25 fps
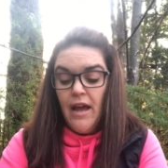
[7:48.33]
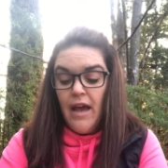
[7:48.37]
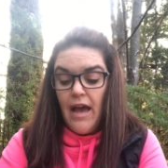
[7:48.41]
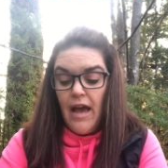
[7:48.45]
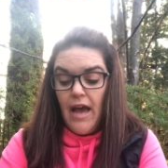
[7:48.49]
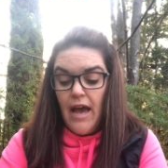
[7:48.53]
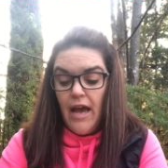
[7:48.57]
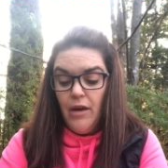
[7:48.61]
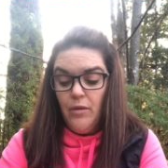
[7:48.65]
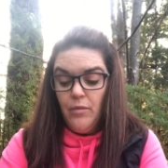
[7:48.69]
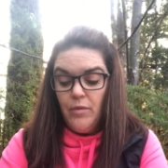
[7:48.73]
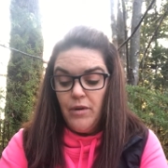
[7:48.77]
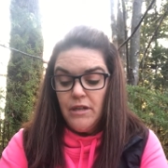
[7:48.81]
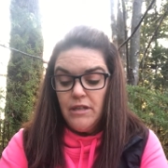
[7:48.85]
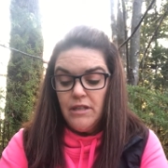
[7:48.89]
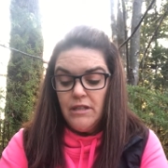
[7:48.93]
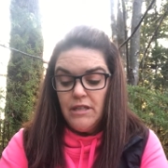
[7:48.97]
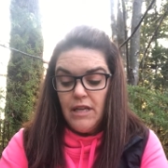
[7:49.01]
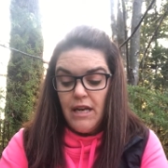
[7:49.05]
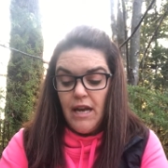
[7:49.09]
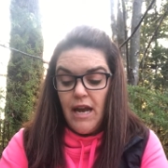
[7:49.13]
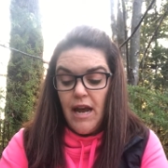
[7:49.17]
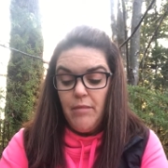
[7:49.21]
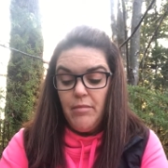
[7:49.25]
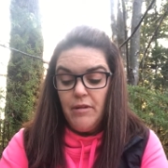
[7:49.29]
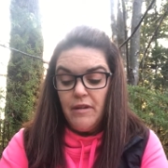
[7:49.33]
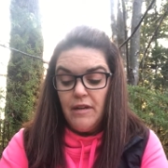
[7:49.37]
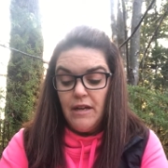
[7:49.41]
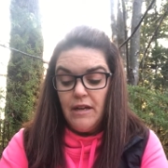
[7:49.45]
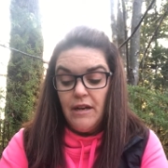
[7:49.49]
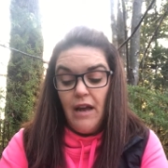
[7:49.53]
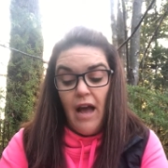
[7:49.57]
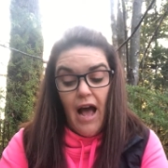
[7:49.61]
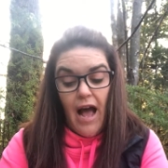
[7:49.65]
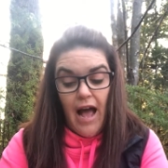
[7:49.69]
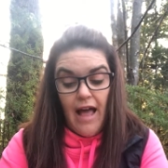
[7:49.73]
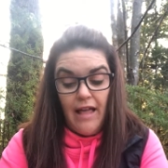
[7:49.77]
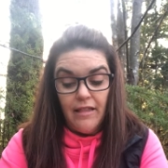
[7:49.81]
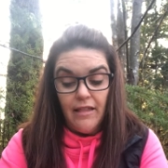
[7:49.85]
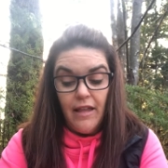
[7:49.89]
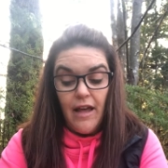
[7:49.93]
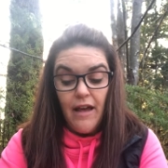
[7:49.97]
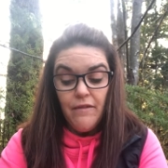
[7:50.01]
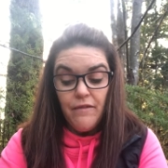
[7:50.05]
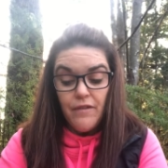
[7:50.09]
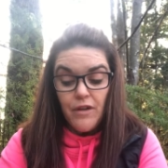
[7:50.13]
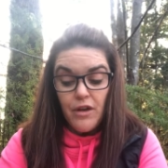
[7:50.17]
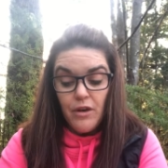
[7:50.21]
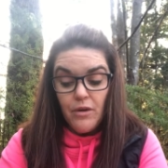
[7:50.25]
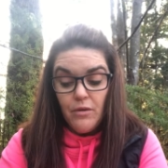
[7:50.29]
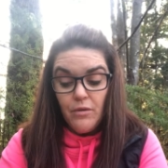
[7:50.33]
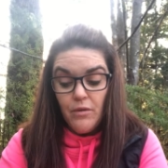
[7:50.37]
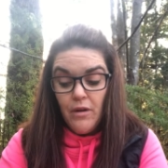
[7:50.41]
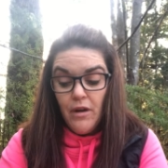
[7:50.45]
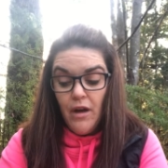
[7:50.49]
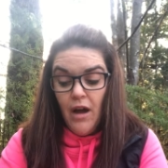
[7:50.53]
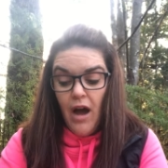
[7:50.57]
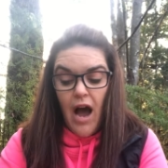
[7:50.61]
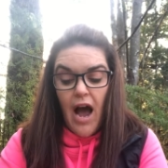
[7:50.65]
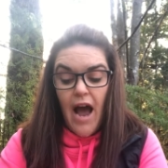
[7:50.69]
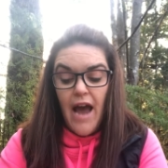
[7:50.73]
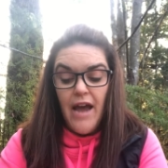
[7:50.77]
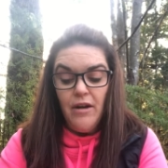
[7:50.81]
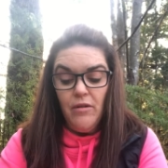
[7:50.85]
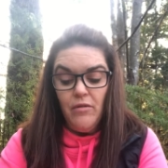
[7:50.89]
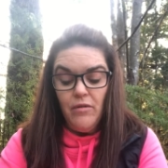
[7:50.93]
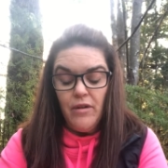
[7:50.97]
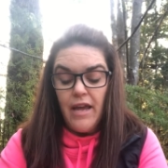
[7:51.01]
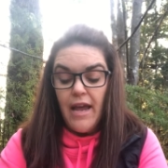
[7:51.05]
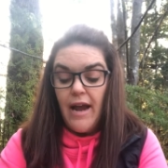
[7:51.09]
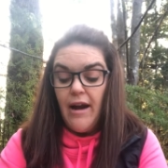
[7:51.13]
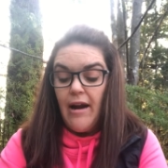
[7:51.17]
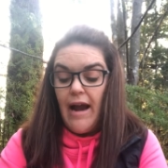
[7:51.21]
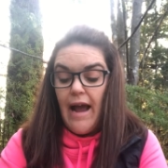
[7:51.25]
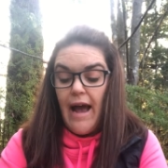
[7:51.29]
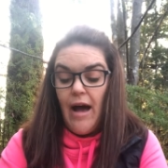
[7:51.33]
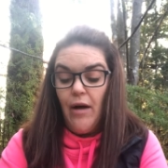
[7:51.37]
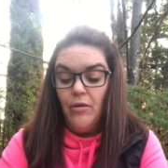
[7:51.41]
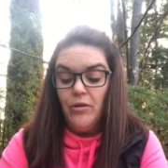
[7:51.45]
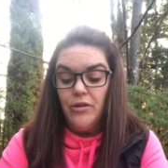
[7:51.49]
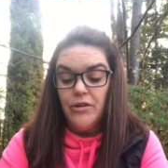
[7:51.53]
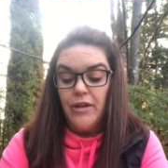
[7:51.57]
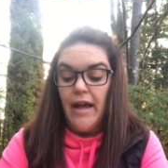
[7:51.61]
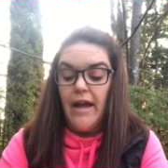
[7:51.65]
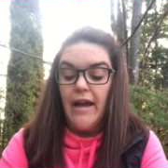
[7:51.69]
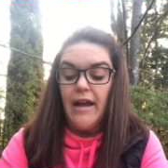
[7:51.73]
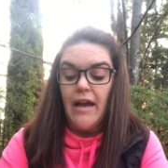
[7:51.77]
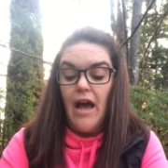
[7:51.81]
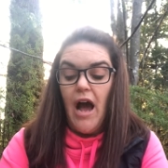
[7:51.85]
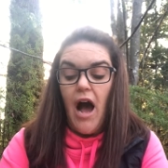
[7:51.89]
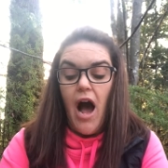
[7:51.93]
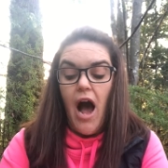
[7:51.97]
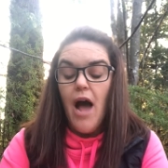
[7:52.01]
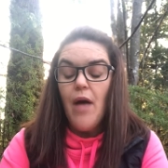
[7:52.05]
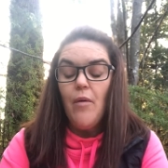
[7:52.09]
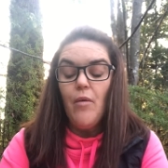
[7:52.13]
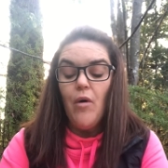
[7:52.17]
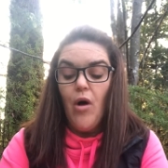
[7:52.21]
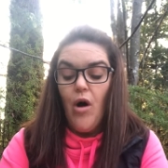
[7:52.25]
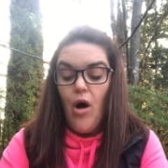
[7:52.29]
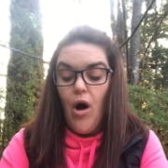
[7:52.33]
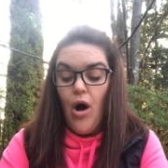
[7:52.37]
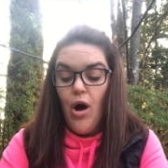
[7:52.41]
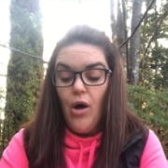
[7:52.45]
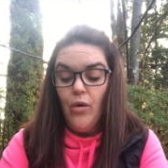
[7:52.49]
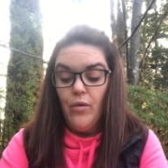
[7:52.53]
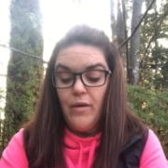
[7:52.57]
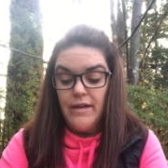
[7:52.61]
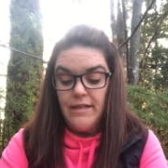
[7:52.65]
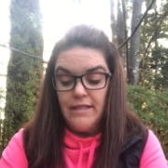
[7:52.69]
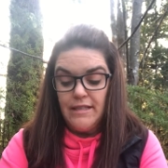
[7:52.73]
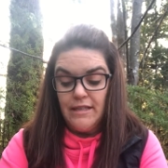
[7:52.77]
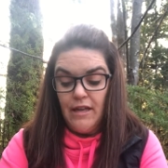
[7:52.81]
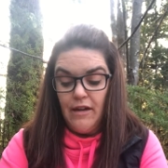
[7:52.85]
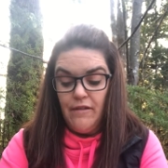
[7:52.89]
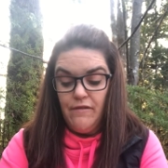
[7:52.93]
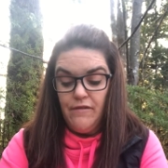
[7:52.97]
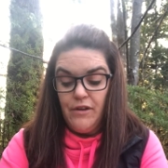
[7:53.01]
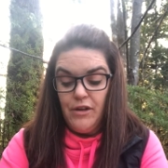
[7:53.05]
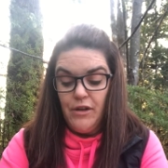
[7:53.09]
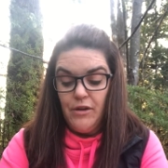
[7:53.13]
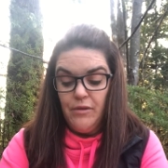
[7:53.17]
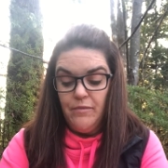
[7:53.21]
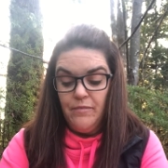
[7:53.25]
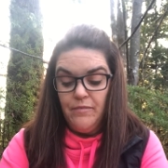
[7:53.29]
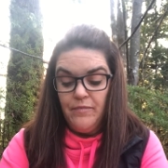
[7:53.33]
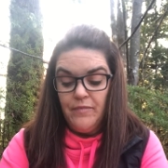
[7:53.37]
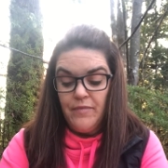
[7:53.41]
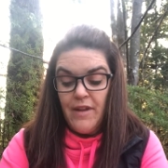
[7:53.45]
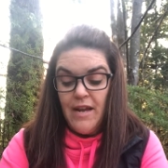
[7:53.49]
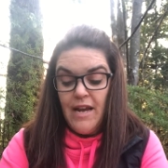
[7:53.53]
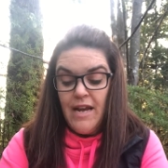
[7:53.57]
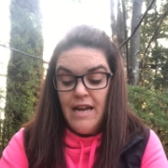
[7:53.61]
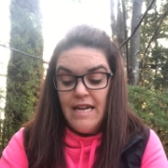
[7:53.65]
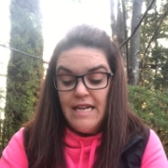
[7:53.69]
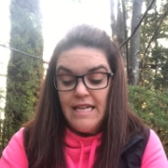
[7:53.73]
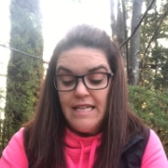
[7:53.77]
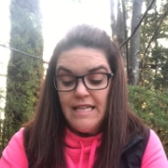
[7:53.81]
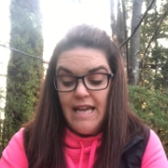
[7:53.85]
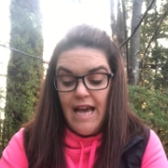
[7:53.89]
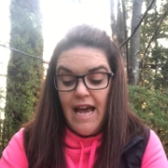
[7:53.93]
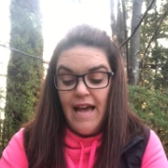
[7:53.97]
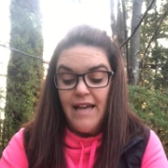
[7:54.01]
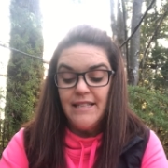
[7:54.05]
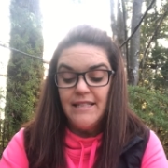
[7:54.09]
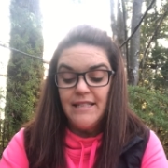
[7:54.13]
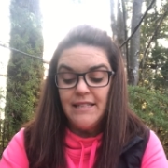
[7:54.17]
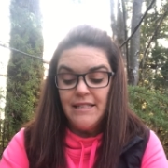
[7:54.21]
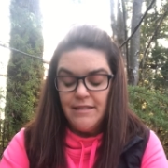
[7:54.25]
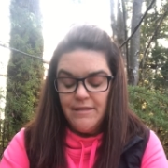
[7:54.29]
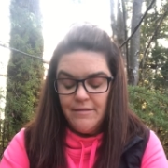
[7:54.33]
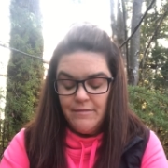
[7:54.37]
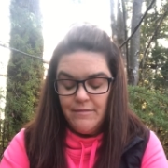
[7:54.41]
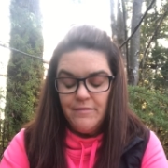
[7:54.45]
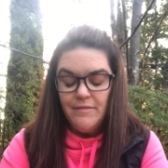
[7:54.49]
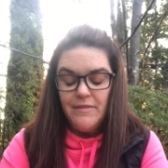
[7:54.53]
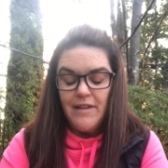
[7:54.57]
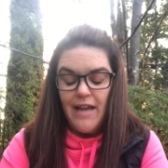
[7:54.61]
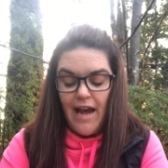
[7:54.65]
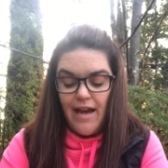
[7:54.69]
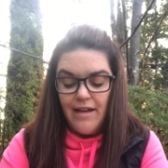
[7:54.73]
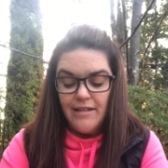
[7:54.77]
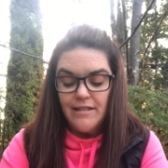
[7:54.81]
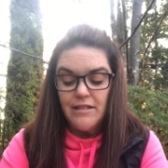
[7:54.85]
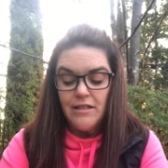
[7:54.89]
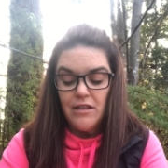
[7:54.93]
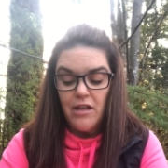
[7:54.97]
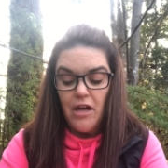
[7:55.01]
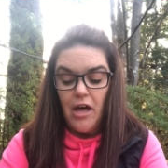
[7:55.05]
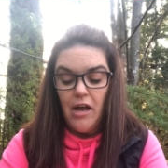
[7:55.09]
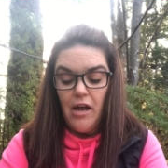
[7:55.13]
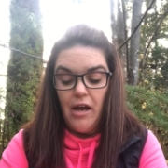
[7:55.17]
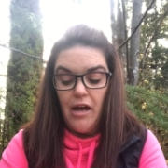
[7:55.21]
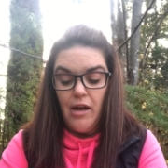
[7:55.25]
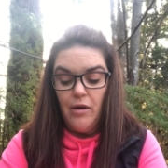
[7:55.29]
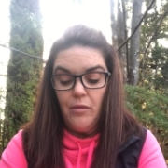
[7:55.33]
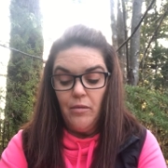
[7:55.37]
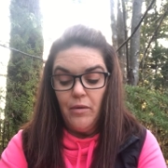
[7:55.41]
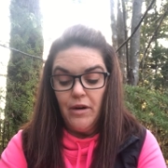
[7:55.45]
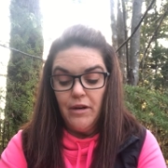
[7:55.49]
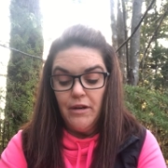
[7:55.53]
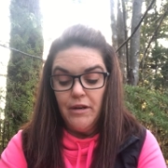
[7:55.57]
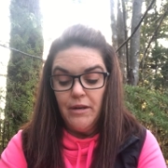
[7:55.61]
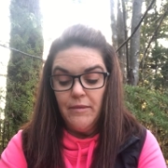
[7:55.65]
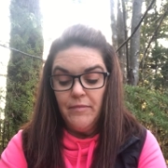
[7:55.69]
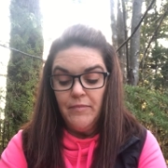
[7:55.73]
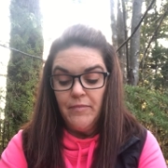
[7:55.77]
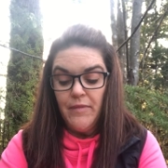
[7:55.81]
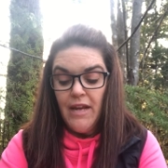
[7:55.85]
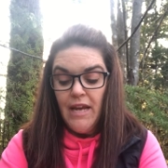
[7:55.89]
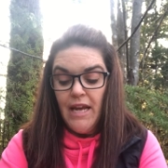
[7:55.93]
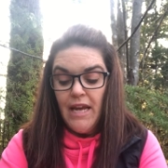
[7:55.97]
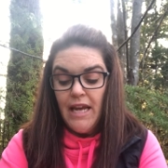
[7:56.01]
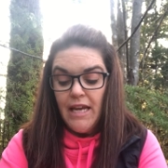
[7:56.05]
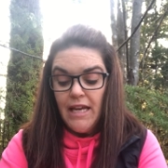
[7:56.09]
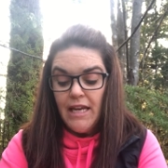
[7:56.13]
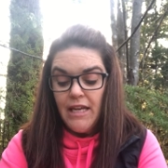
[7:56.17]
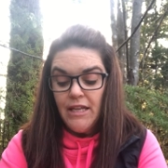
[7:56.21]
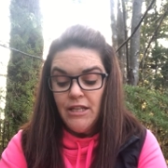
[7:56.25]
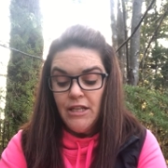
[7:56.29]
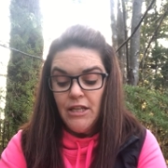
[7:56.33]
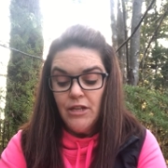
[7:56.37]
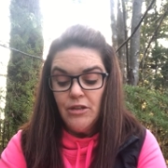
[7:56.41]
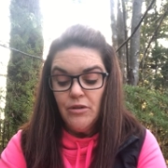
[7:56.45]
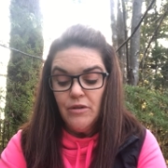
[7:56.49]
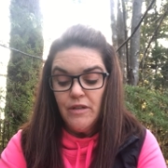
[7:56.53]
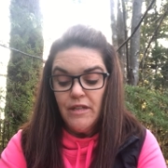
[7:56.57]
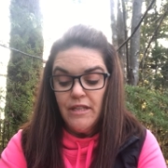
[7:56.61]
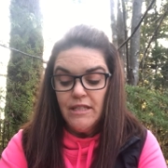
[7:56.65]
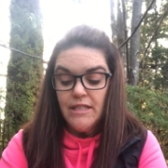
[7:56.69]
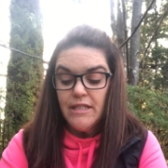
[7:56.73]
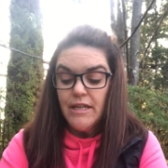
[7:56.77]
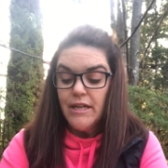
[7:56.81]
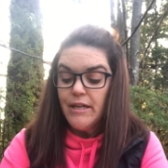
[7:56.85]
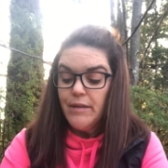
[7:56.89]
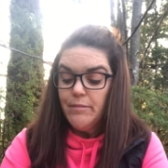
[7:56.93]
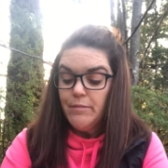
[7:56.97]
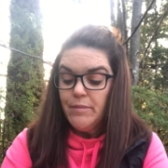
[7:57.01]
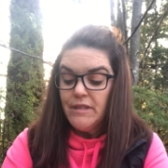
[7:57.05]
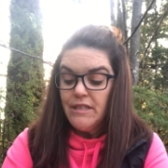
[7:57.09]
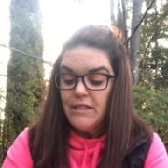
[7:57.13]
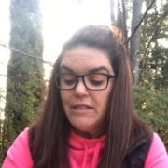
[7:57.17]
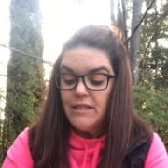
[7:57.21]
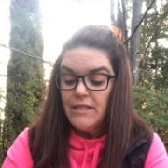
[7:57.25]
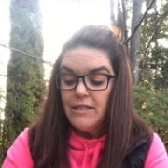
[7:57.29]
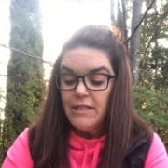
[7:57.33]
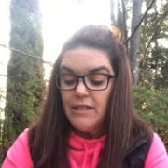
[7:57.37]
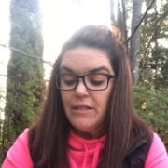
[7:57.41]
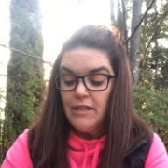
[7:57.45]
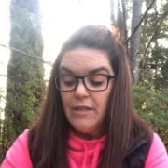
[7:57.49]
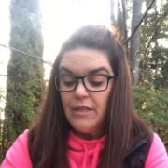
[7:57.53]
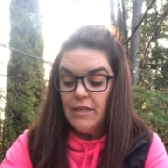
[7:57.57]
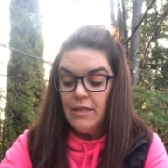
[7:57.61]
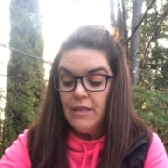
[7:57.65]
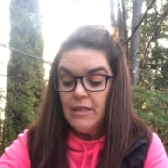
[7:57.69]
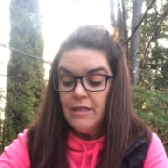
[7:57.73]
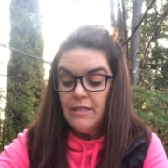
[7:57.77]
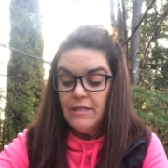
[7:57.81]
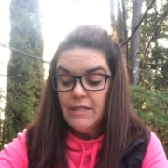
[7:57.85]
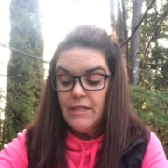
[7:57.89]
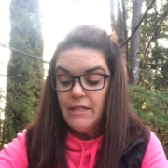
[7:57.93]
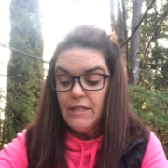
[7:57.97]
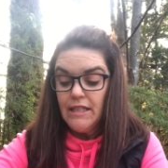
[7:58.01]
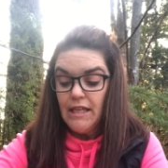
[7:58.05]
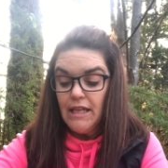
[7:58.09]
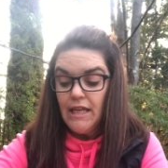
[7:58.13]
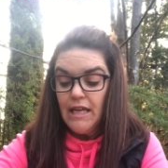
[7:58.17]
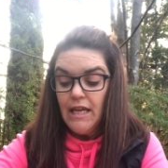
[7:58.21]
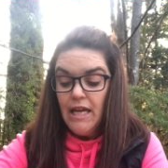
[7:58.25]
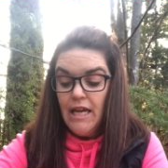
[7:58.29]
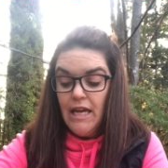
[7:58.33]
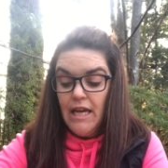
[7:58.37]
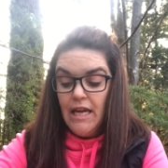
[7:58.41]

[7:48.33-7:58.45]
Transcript: Edward, said Abilene, I love you. I don't care how old I get, I will always love you. Yes, yes, thought Edward. He continued to stare up at the ceiling.